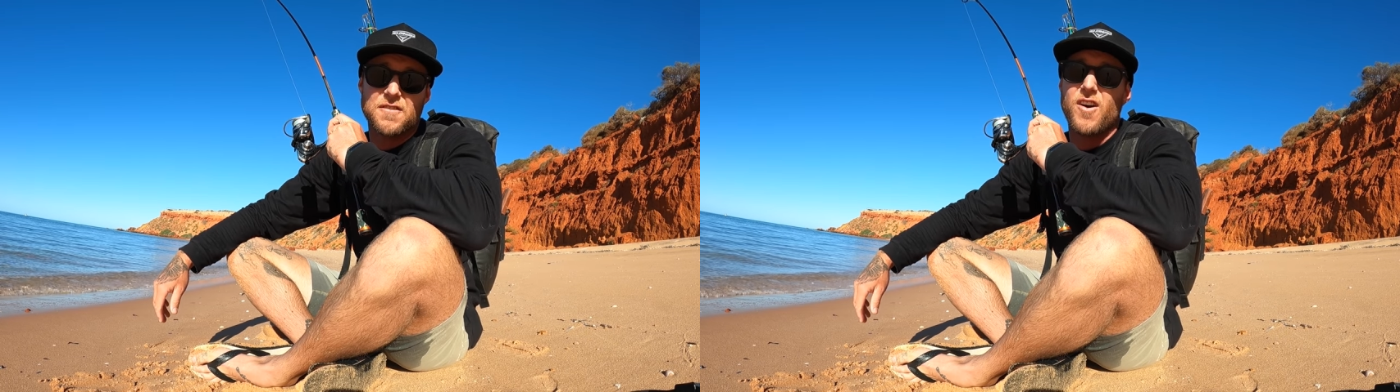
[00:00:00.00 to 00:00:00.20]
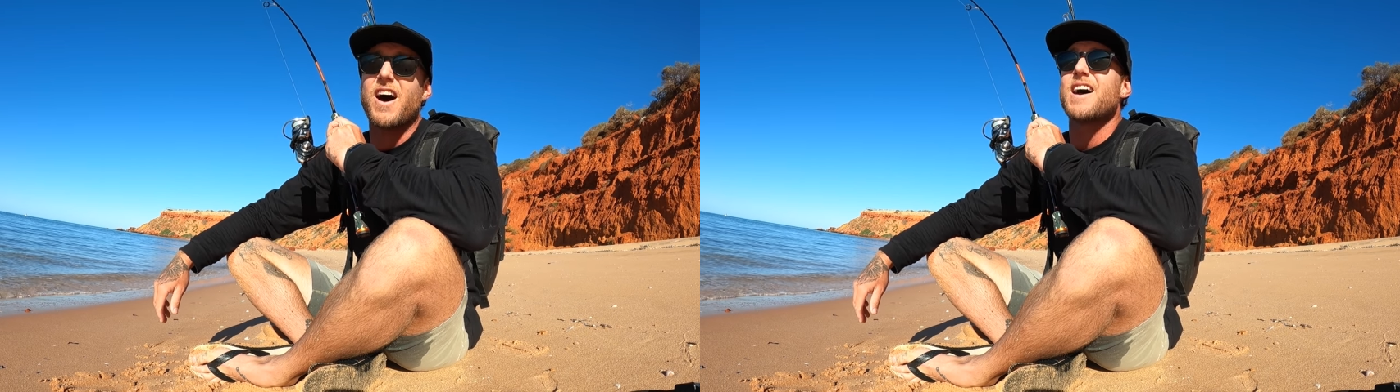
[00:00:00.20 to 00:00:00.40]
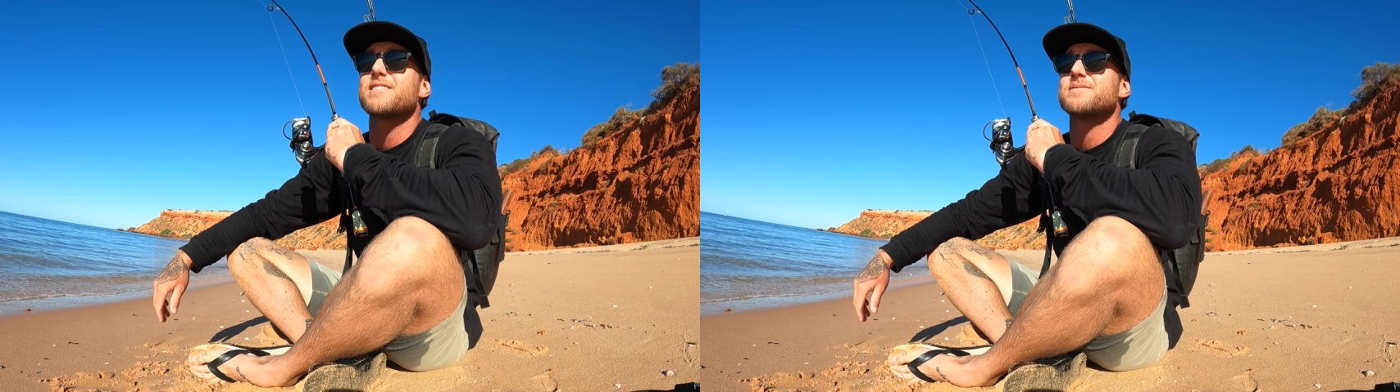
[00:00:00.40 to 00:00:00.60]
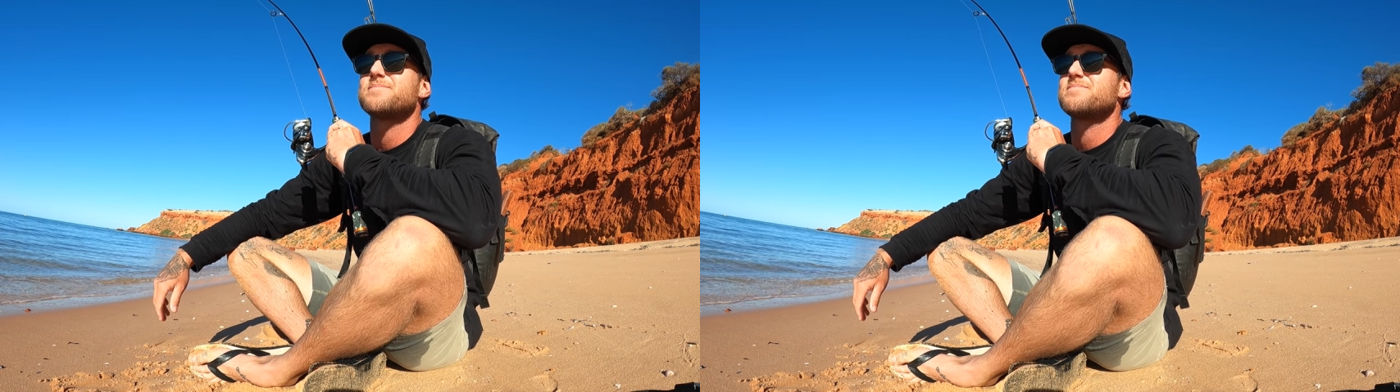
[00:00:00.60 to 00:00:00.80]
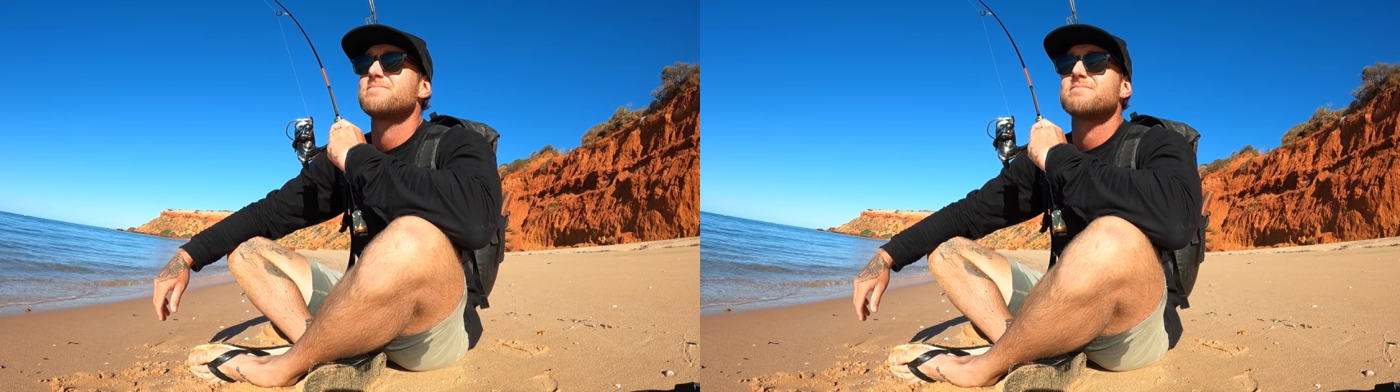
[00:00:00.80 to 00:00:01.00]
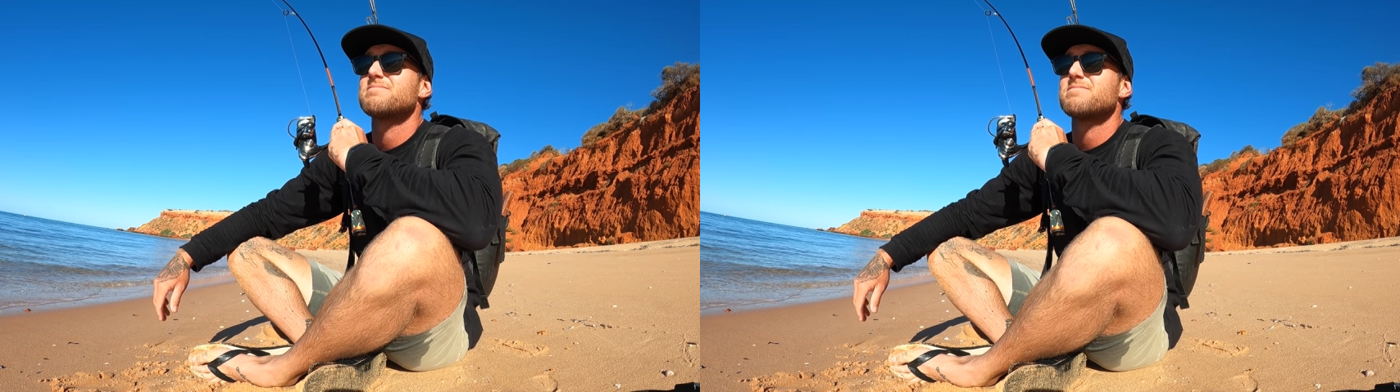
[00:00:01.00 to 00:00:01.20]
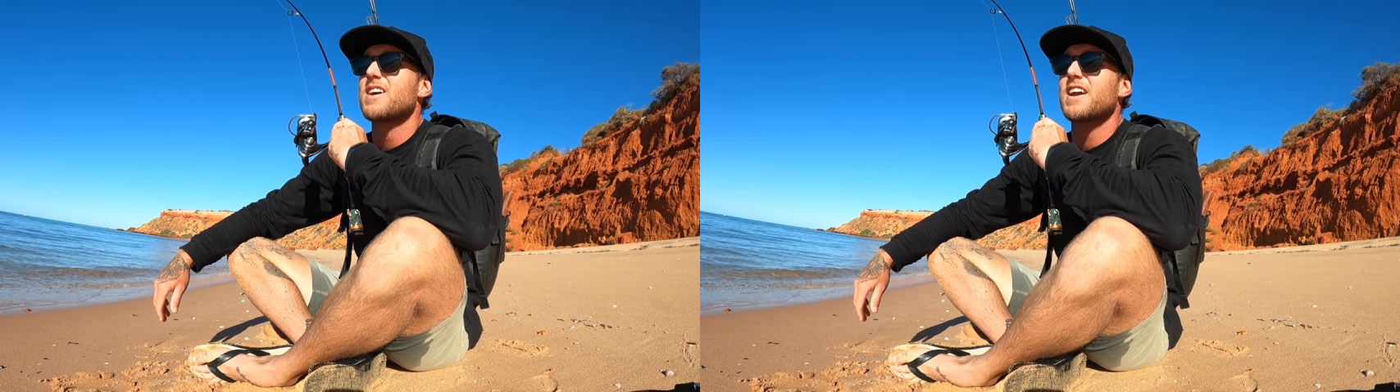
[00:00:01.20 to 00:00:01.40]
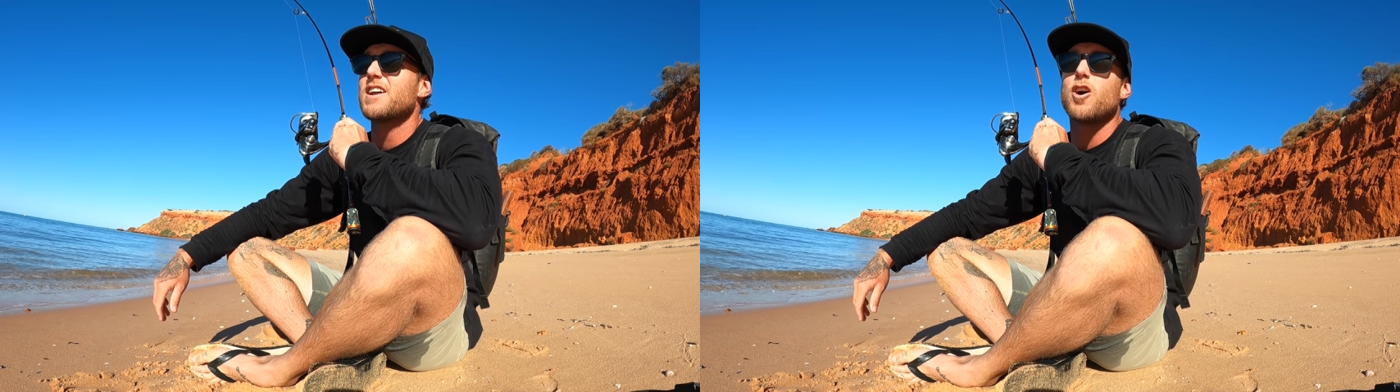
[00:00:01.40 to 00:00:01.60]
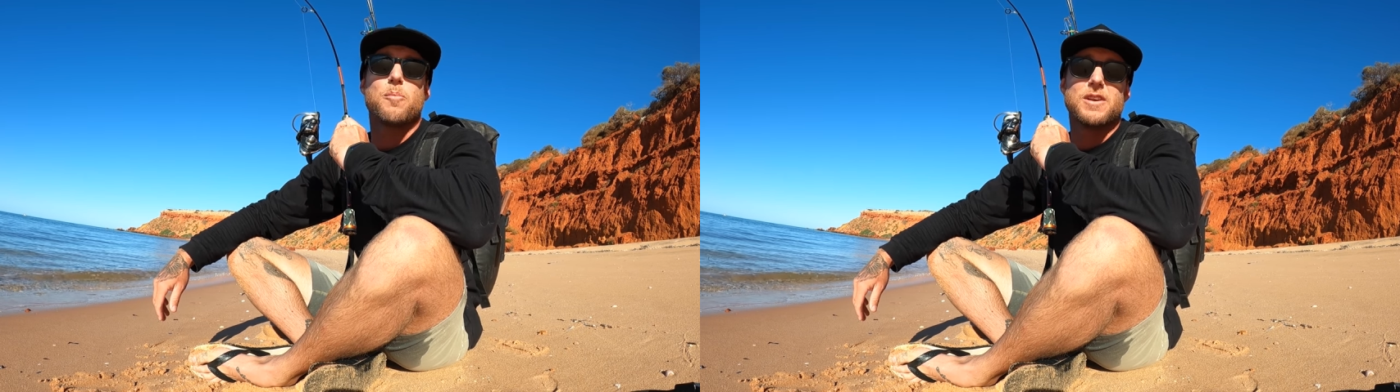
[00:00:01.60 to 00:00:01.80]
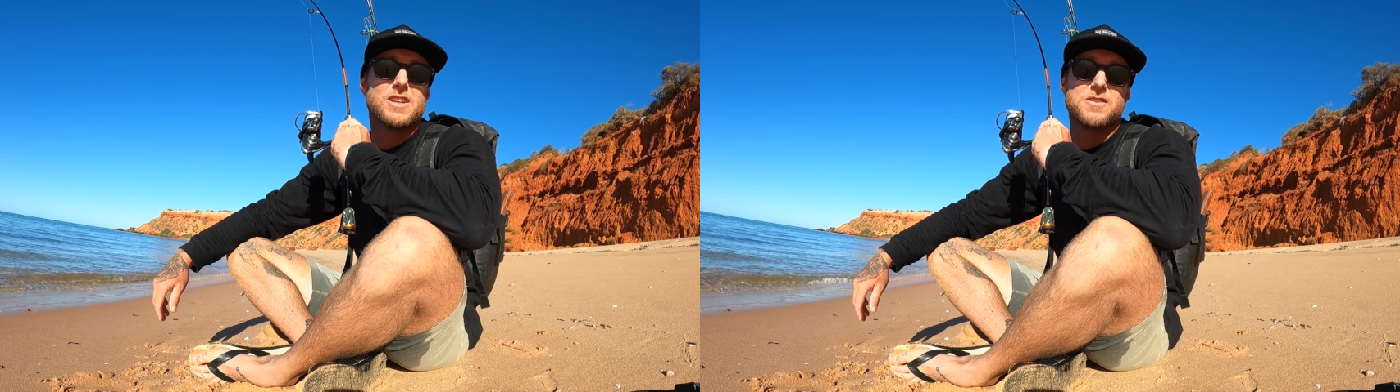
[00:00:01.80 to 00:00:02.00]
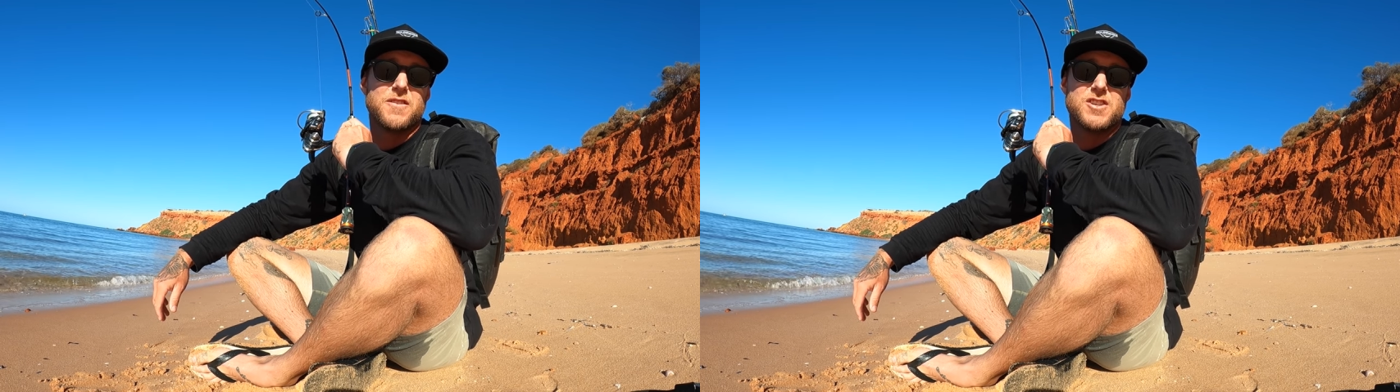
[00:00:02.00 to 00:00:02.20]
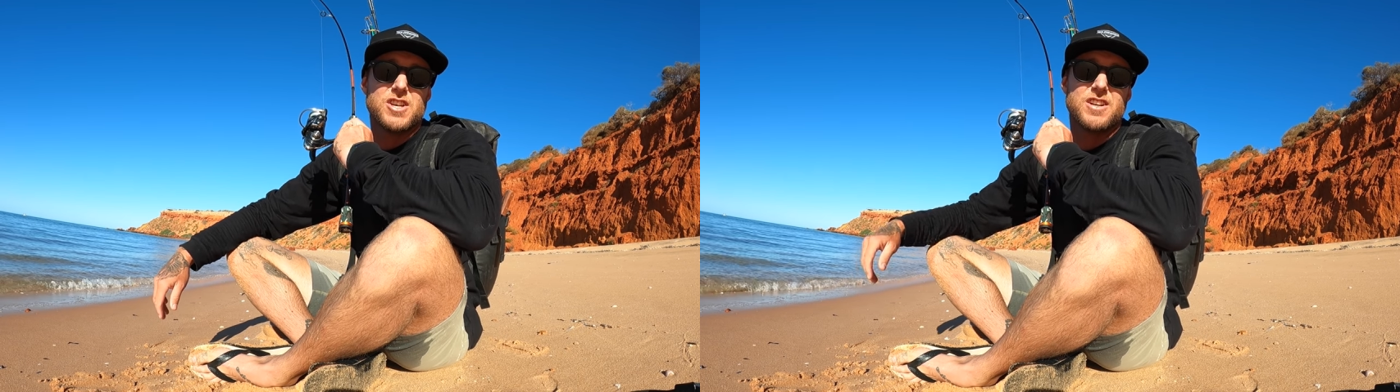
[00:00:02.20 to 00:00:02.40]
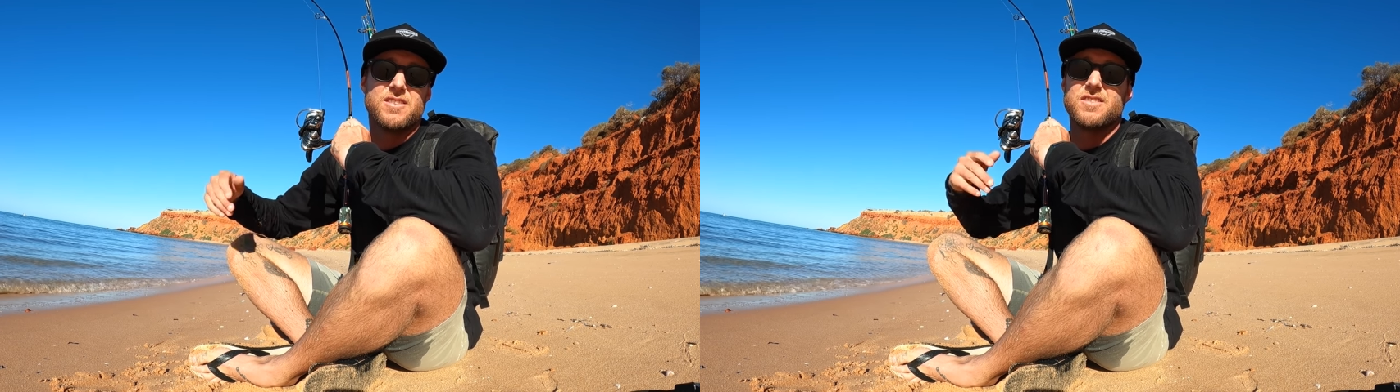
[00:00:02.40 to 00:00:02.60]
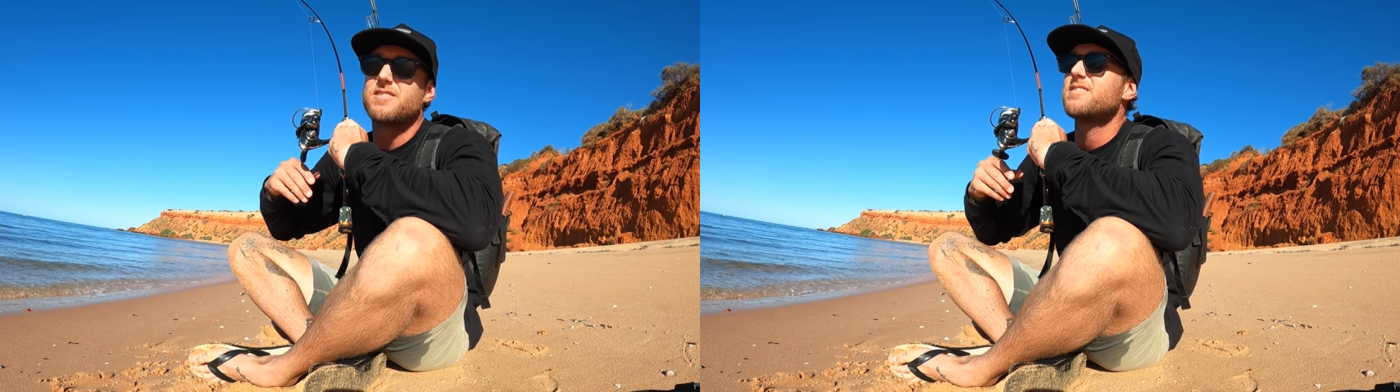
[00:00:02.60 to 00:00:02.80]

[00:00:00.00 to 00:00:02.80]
fight. I cannot bring this fish in.